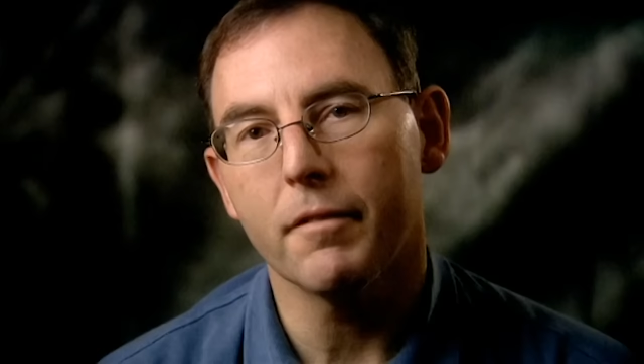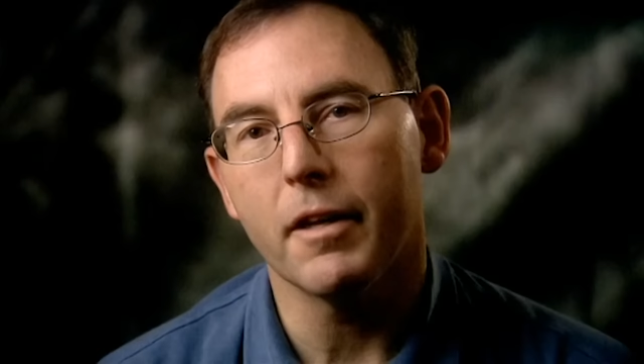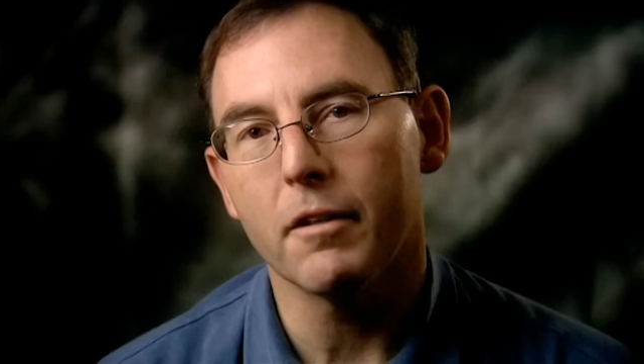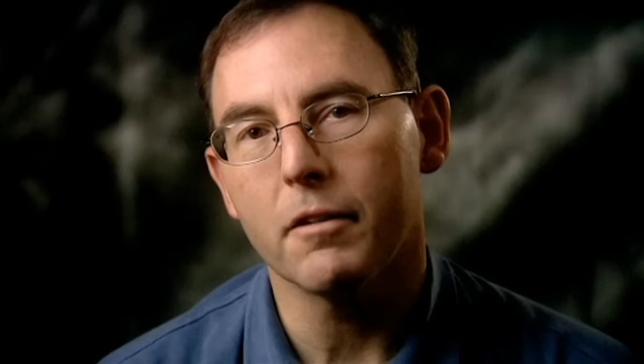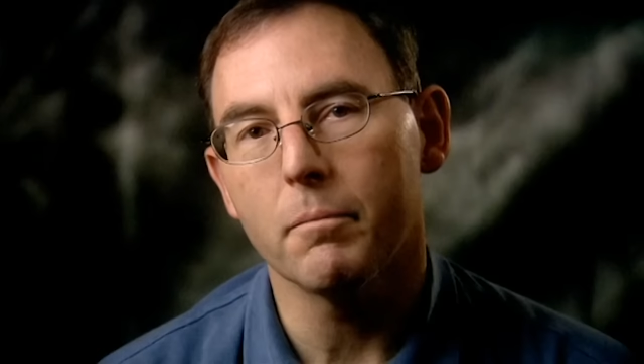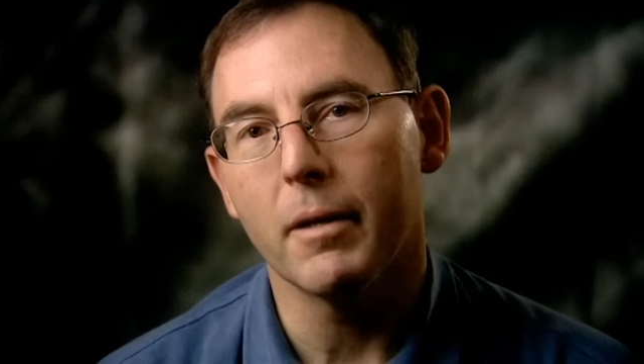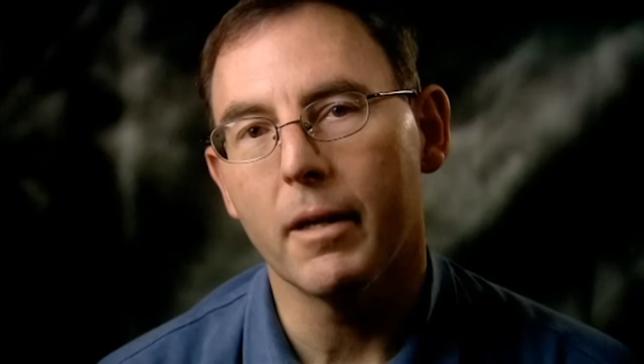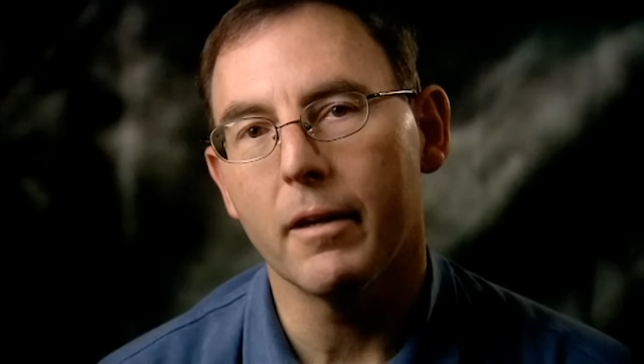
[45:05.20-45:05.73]

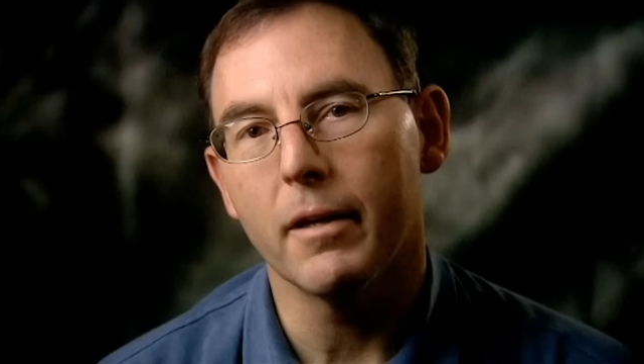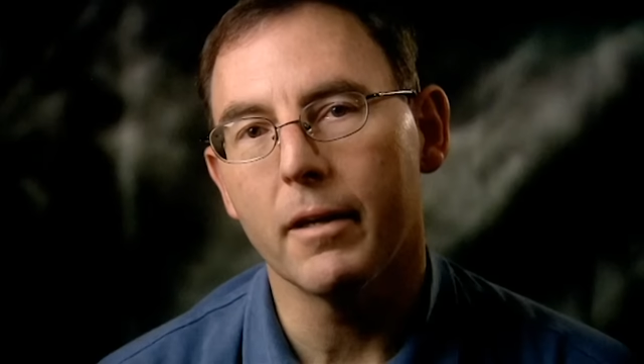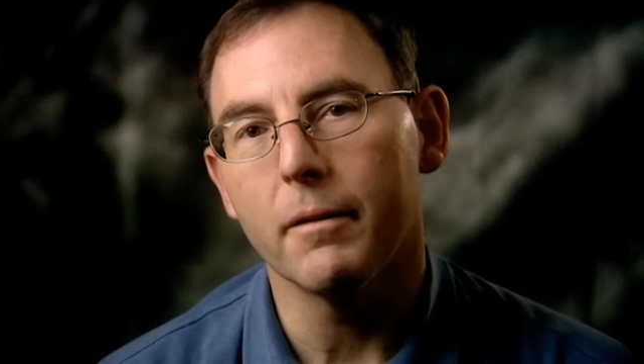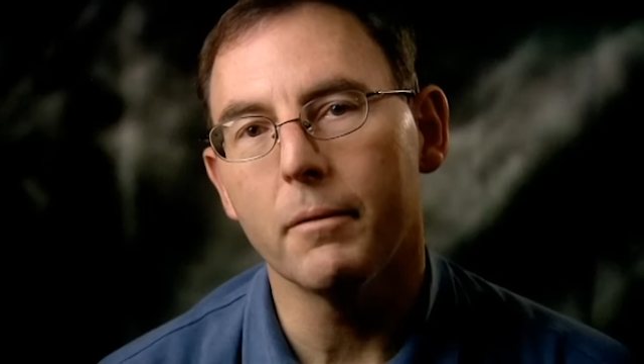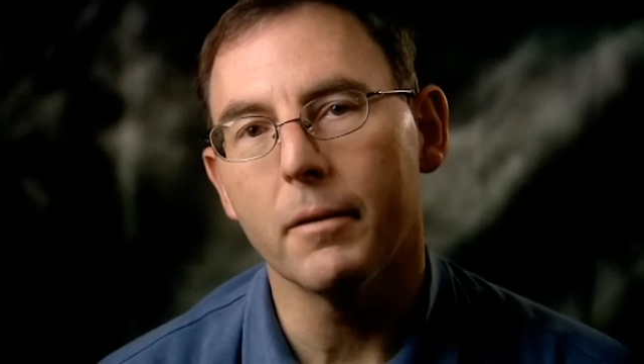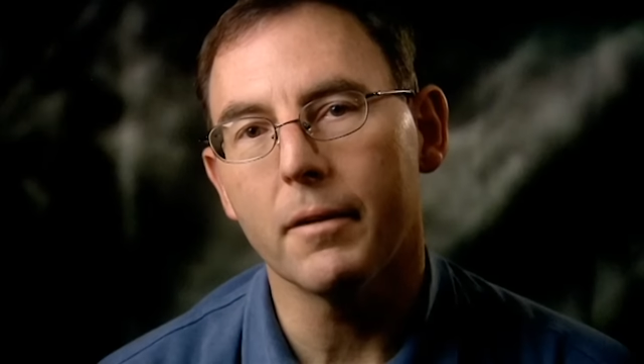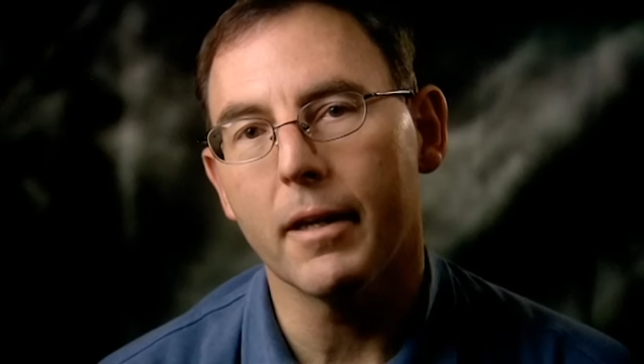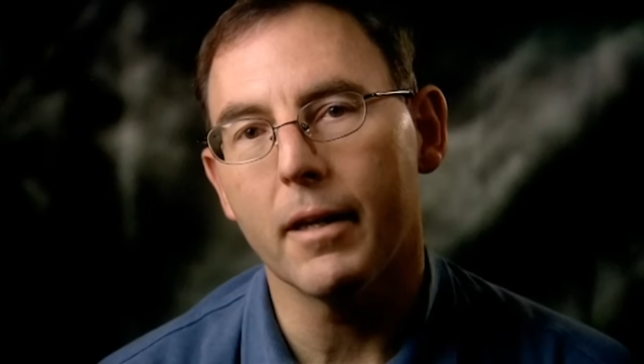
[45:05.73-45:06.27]
face
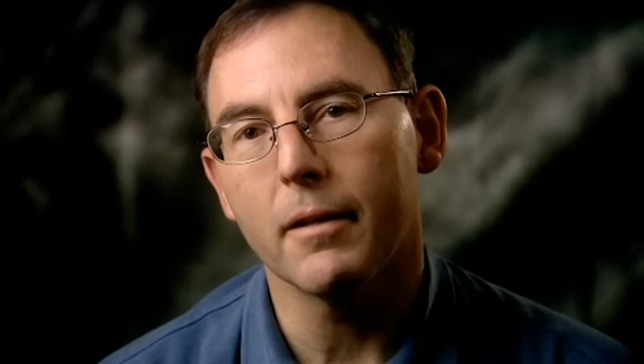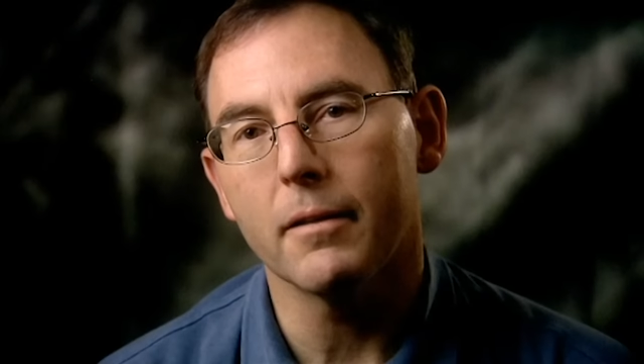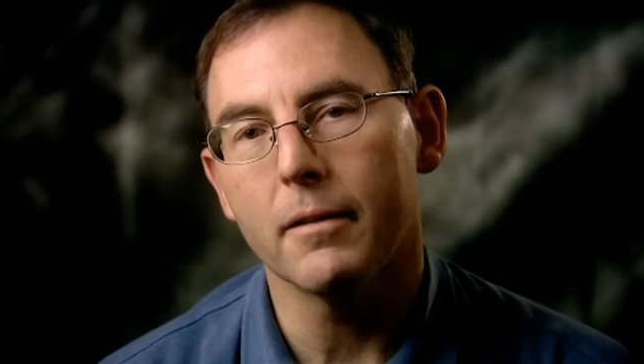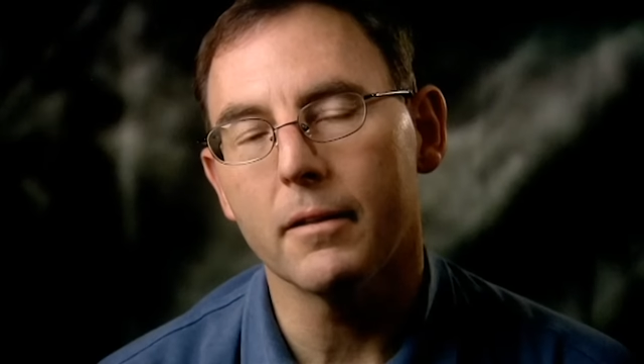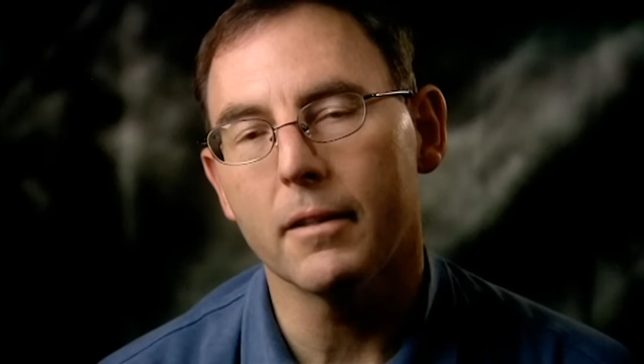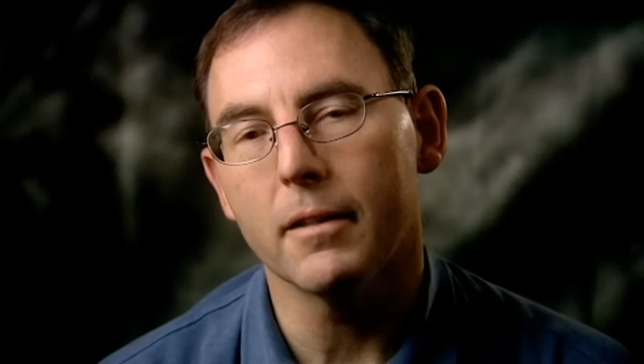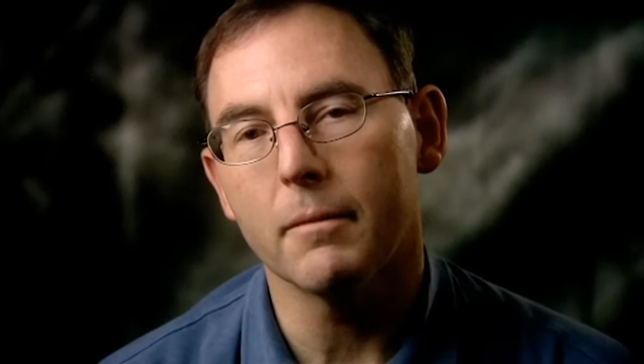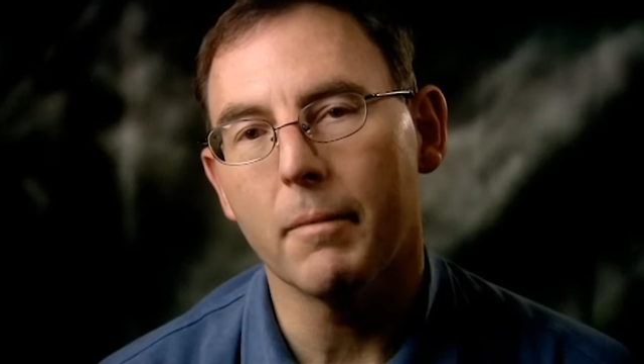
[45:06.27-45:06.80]
Mary without
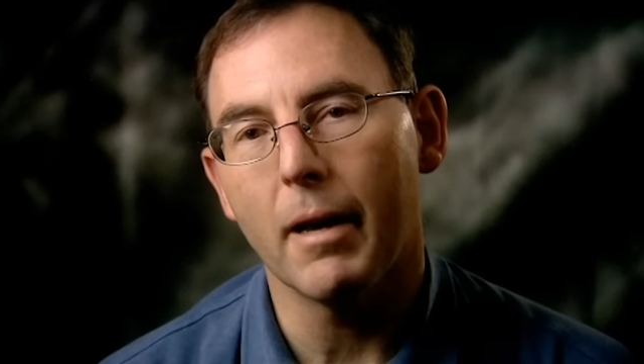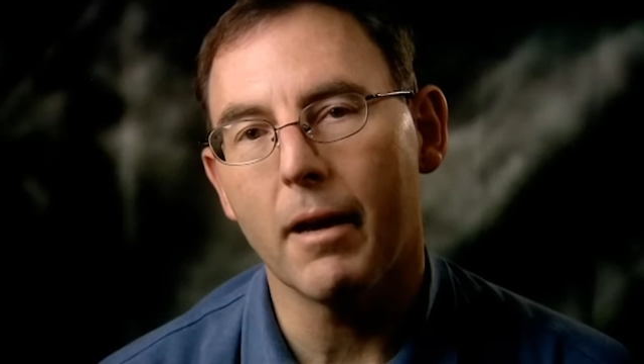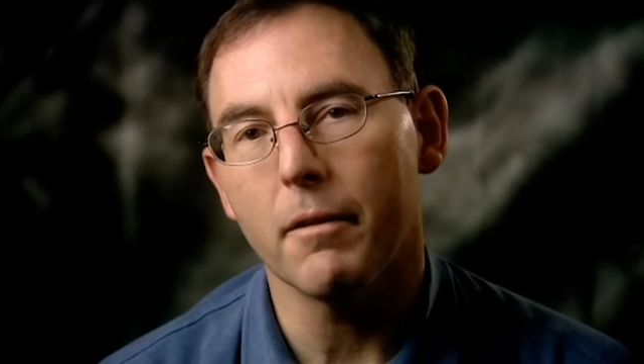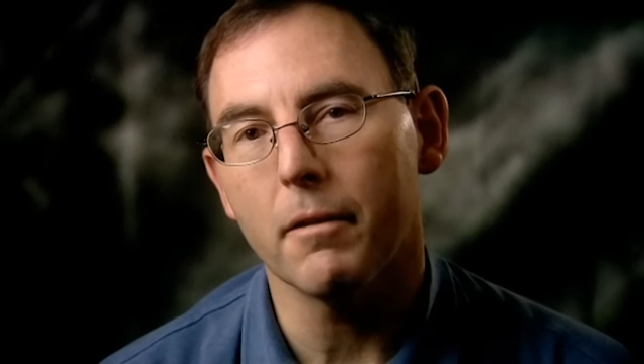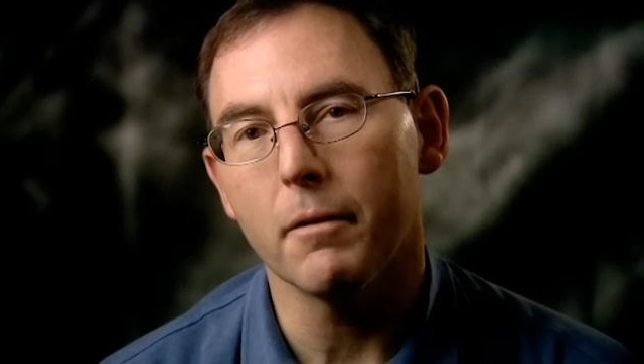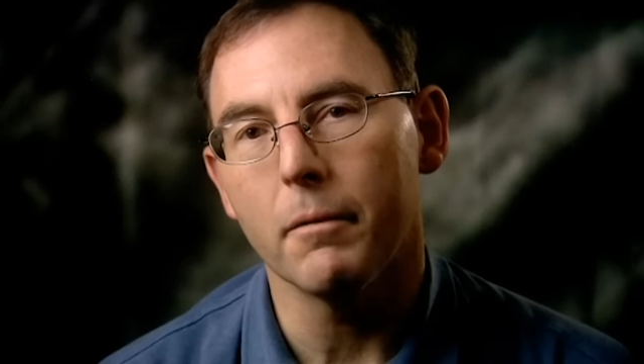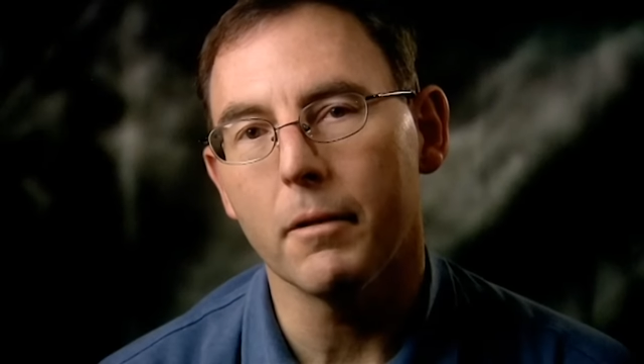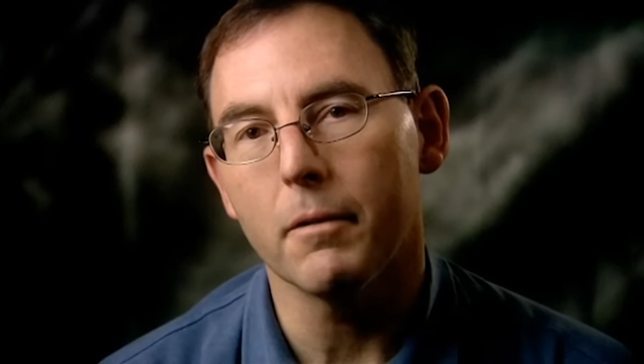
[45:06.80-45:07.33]
uh,
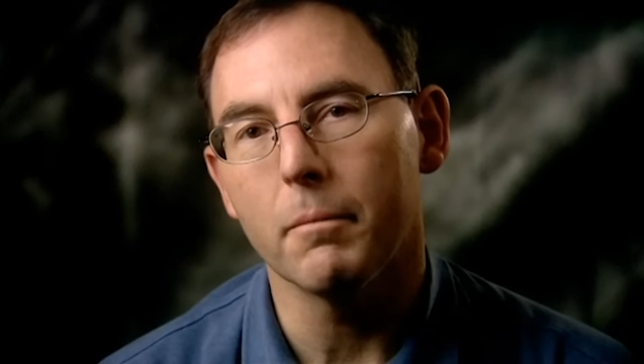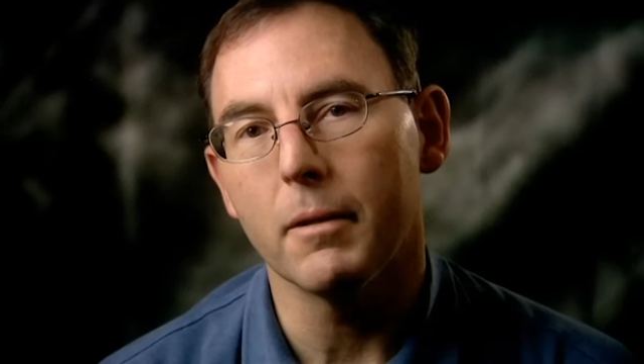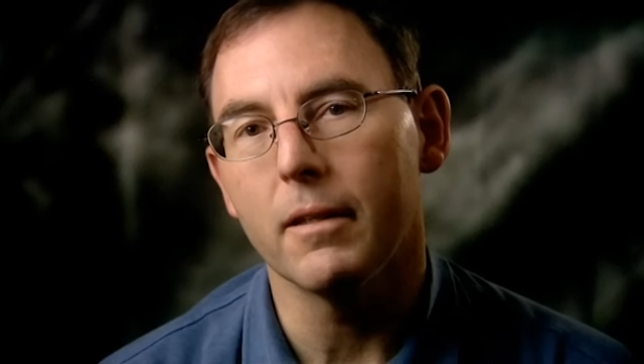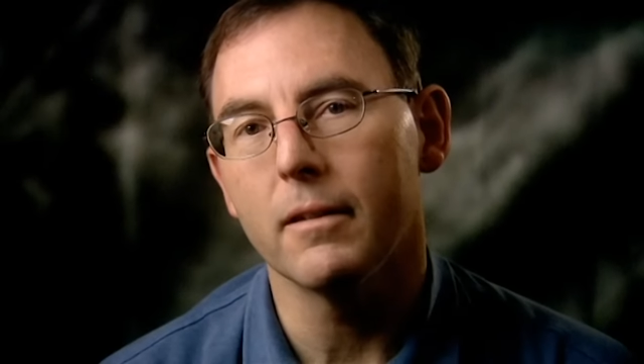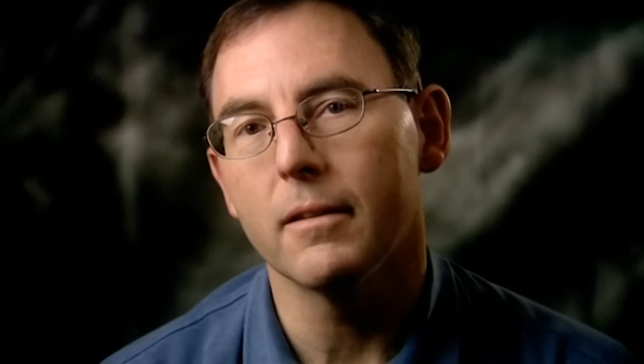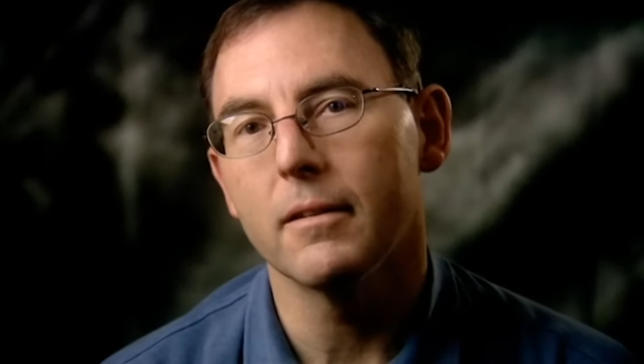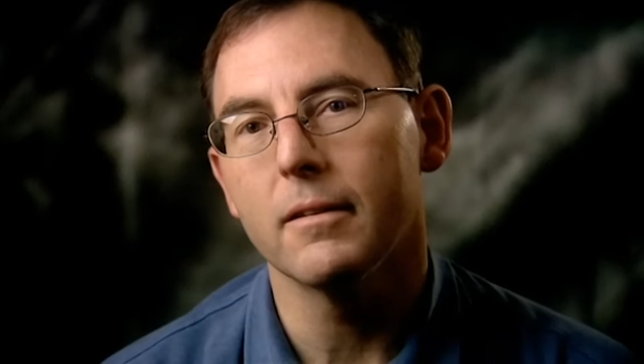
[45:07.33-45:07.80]
Matthew with me.